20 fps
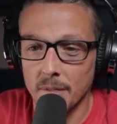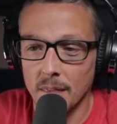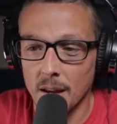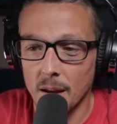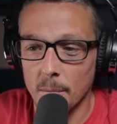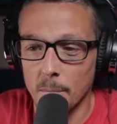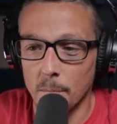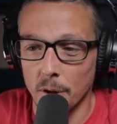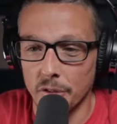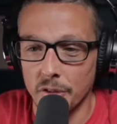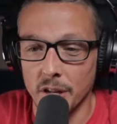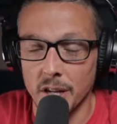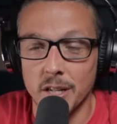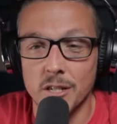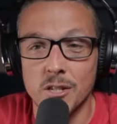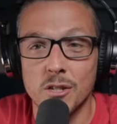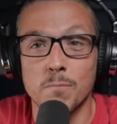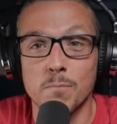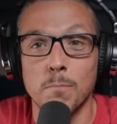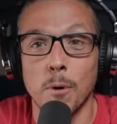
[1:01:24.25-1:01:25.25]
but the
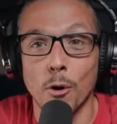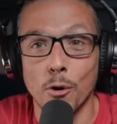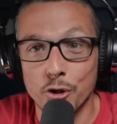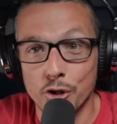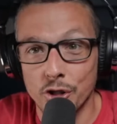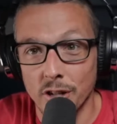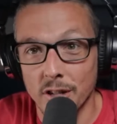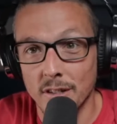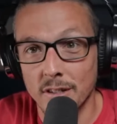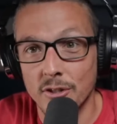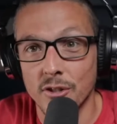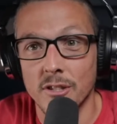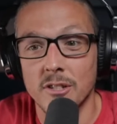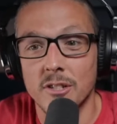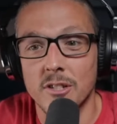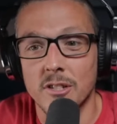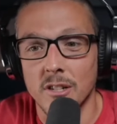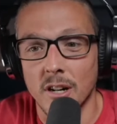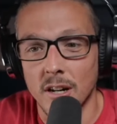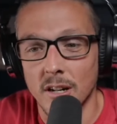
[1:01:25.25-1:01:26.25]
exposure to the
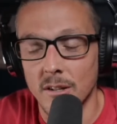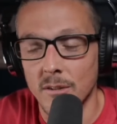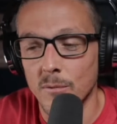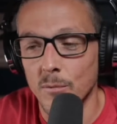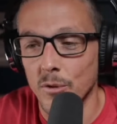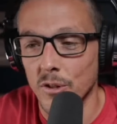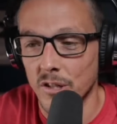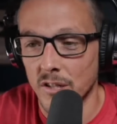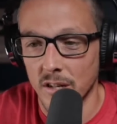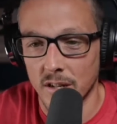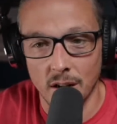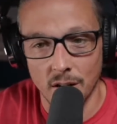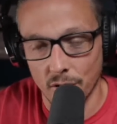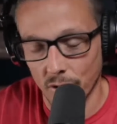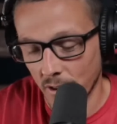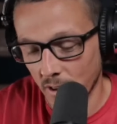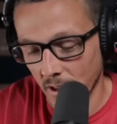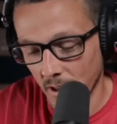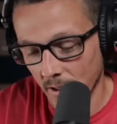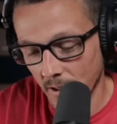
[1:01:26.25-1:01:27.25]
sun was another
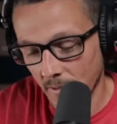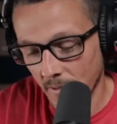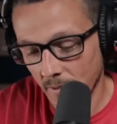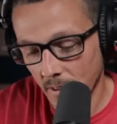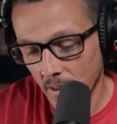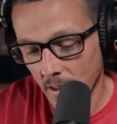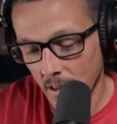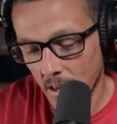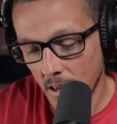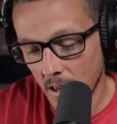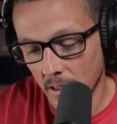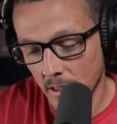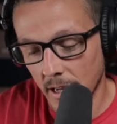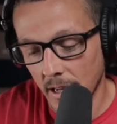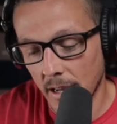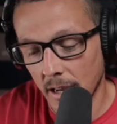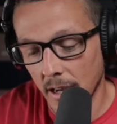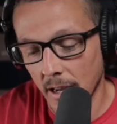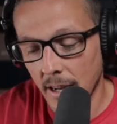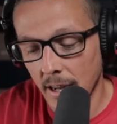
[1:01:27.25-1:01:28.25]
thing.
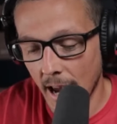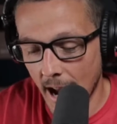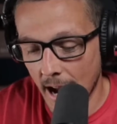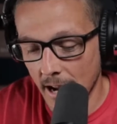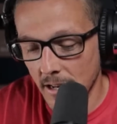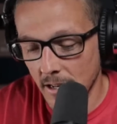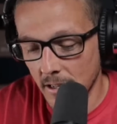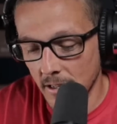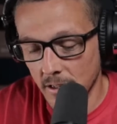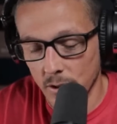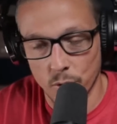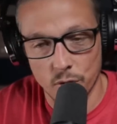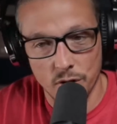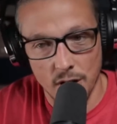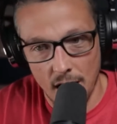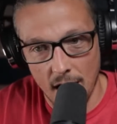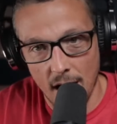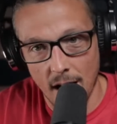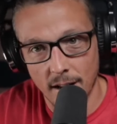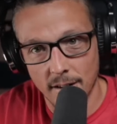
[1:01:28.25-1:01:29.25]
Like in canyons, it was
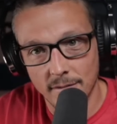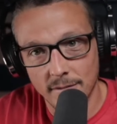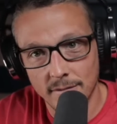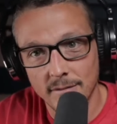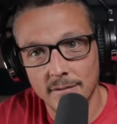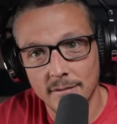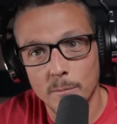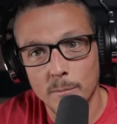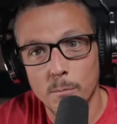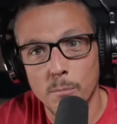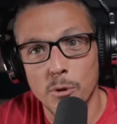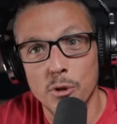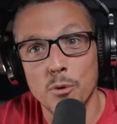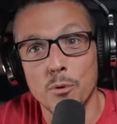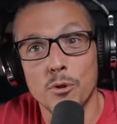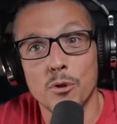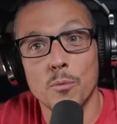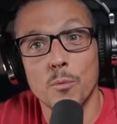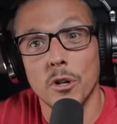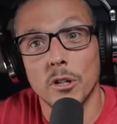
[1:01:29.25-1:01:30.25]
hot, but you were in
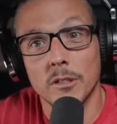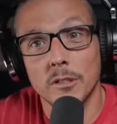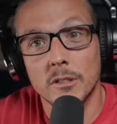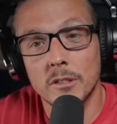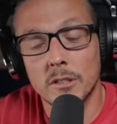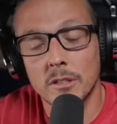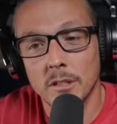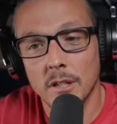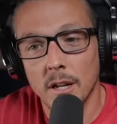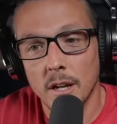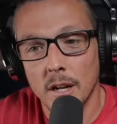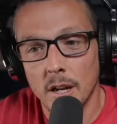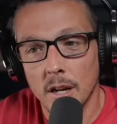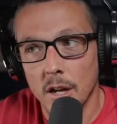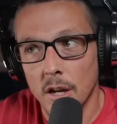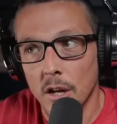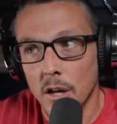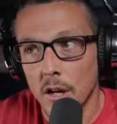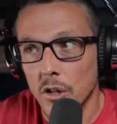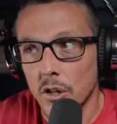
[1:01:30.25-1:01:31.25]
the woods.
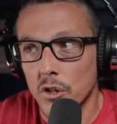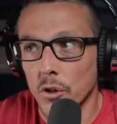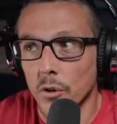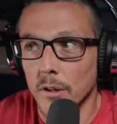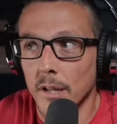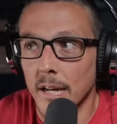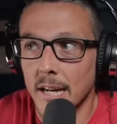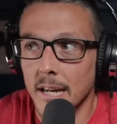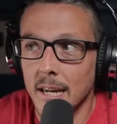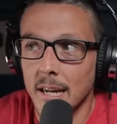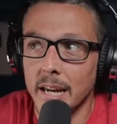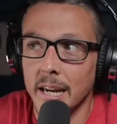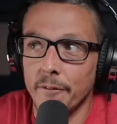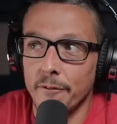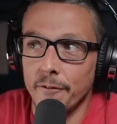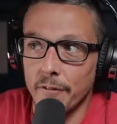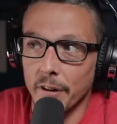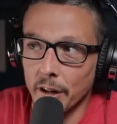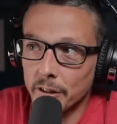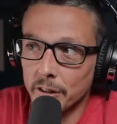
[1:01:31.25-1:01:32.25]
So like it
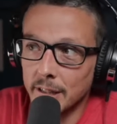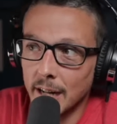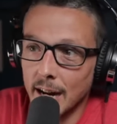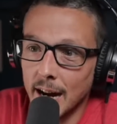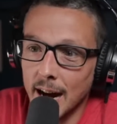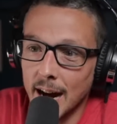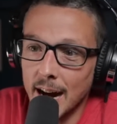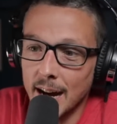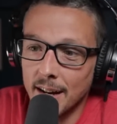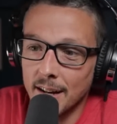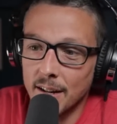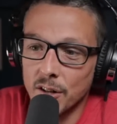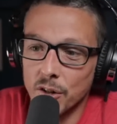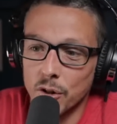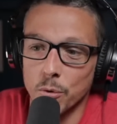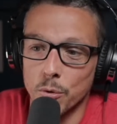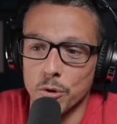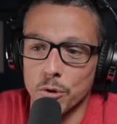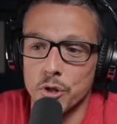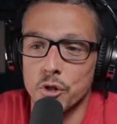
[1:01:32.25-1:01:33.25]
felt hot,
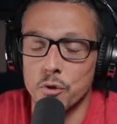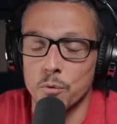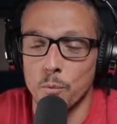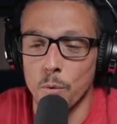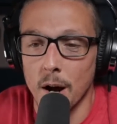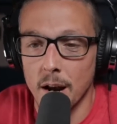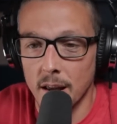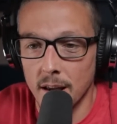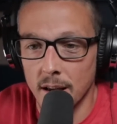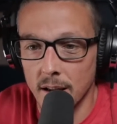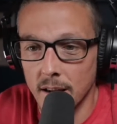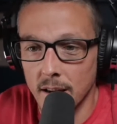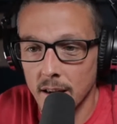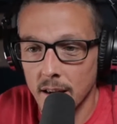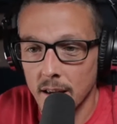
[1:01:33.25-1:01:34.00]
you were sweating,